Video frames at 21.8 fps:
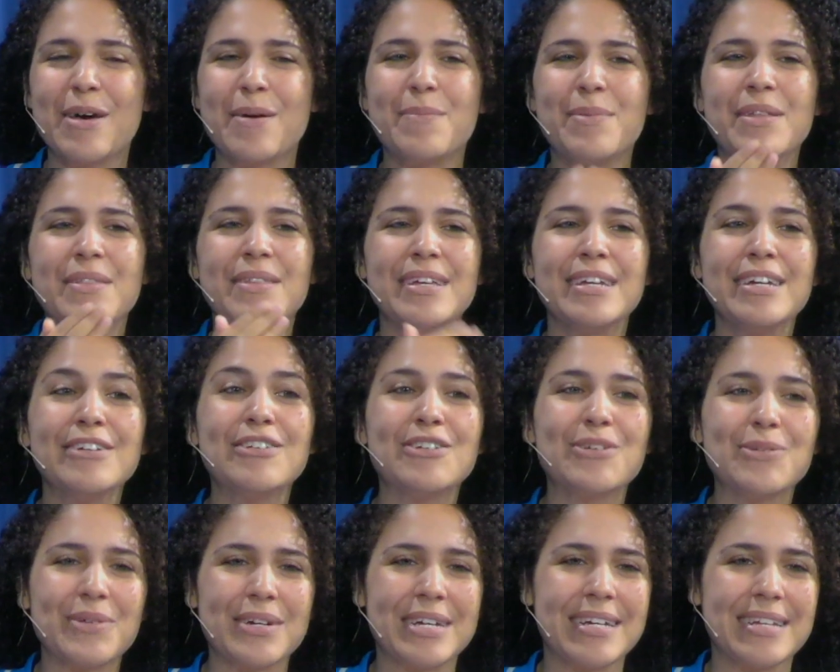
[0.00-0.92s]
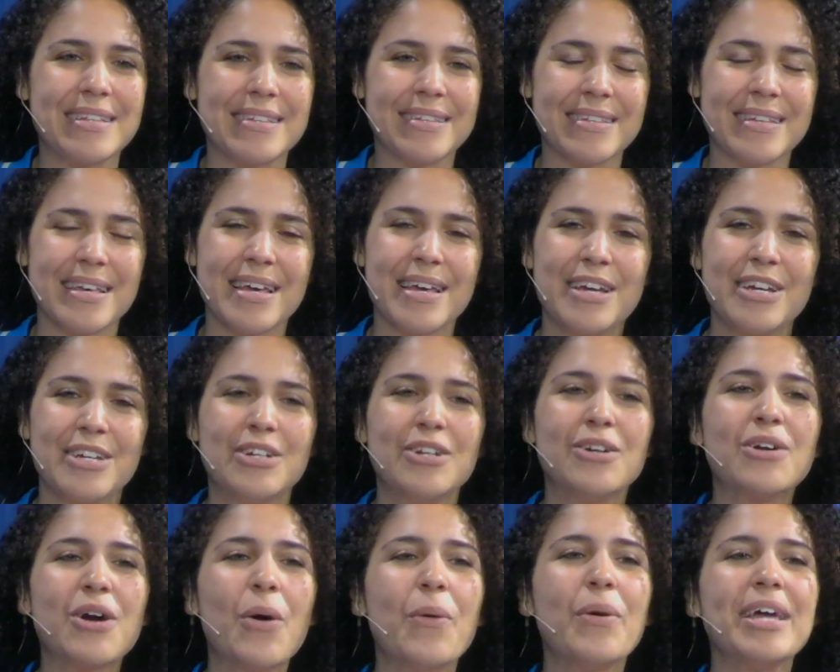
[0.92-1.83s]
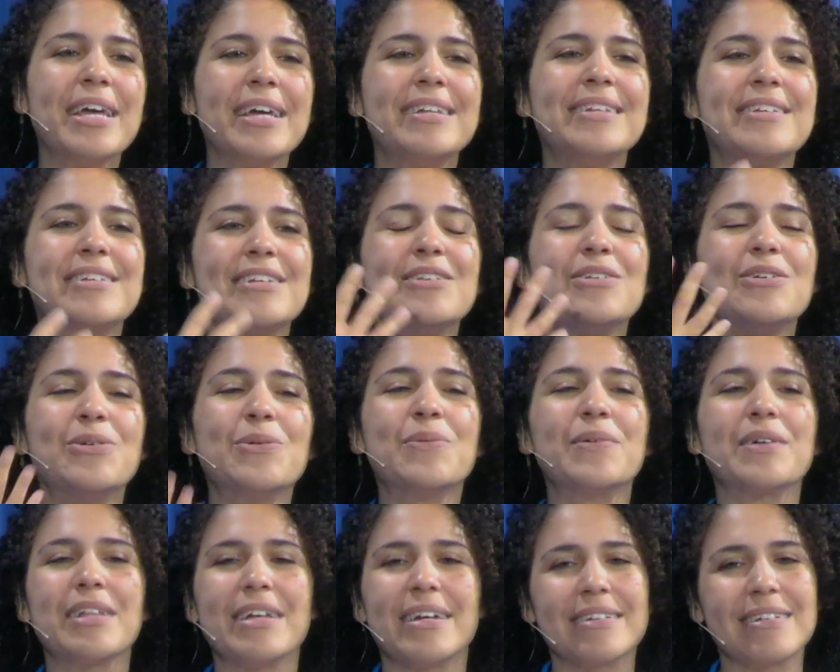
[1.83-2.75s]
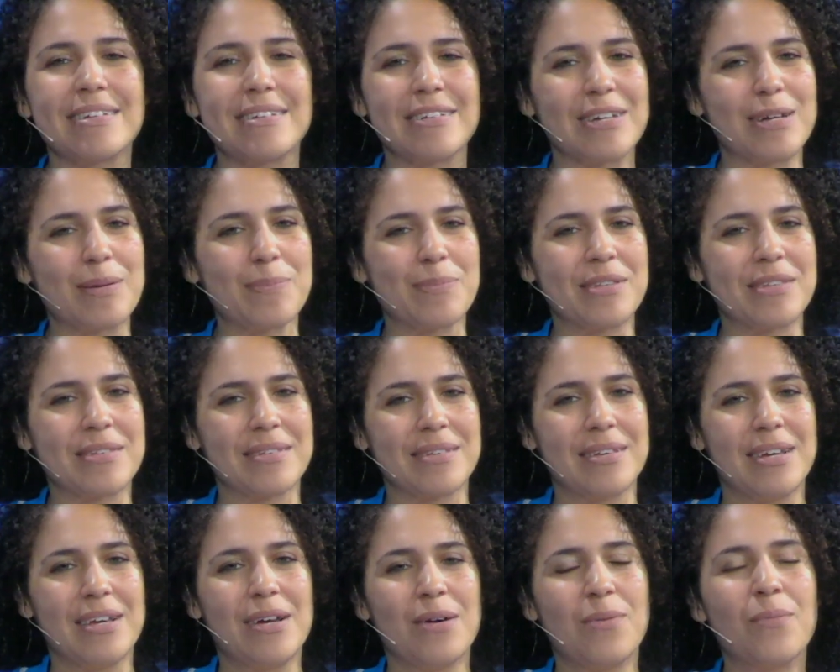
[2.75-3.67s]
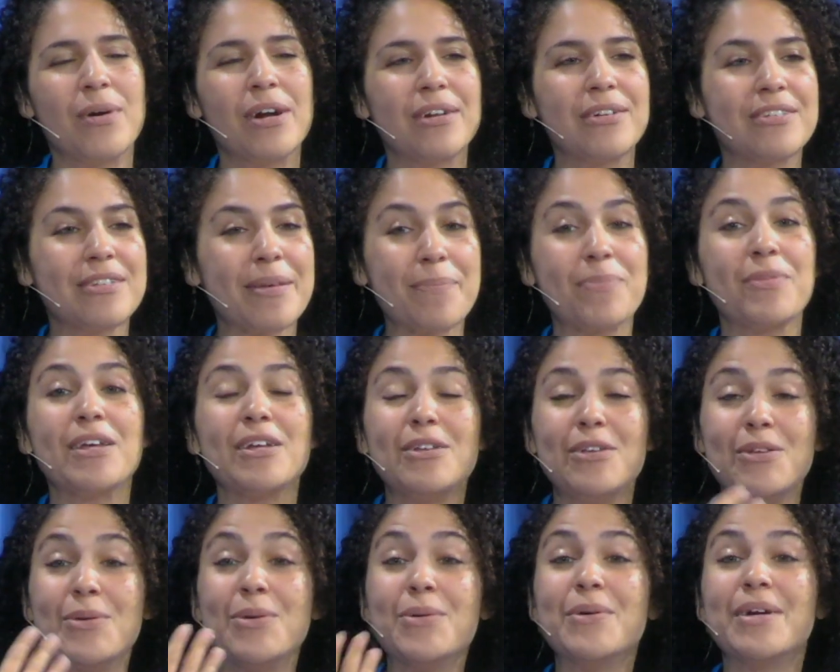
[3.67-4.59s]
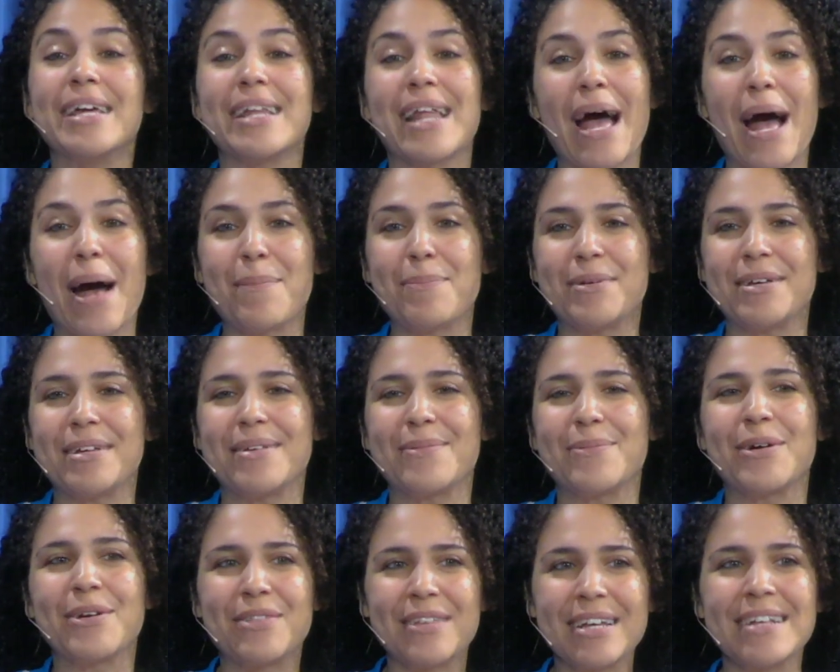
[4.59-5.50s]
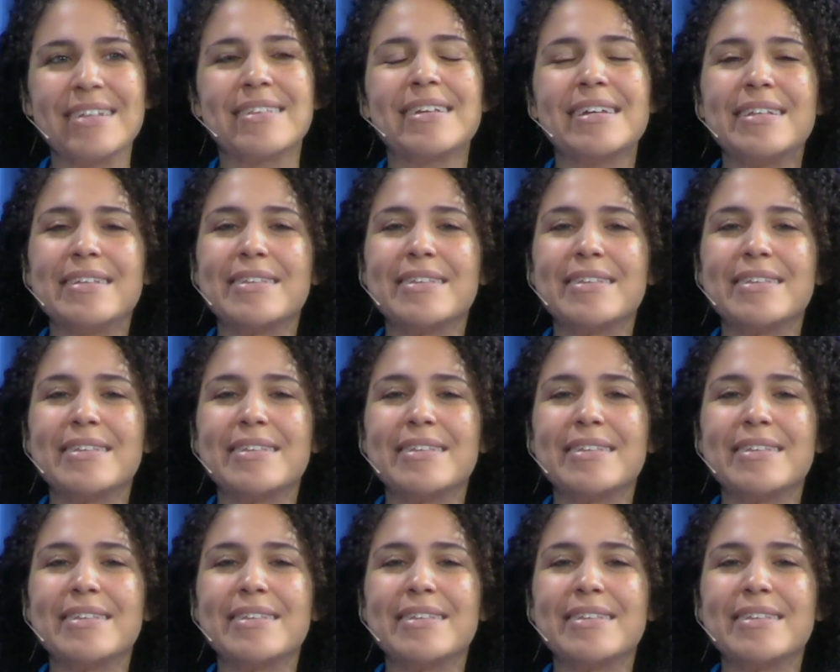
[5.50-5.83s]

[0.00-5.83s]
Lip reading: But the issue is, you're going into new relationships where something new can happen, where things can